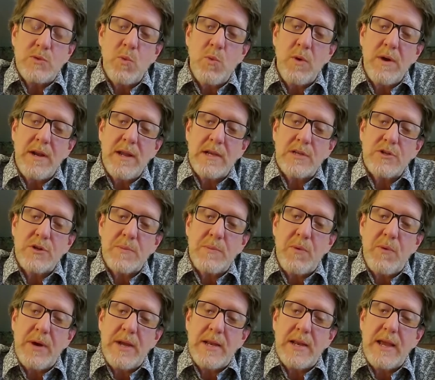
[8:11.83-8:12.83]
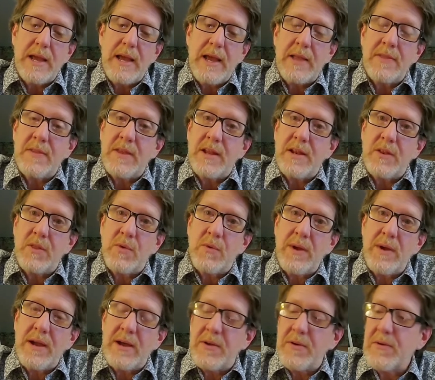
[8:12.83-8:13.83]
1 extra point at the end of the
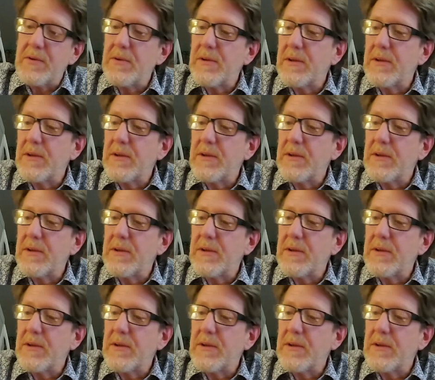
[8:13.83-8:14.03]
round.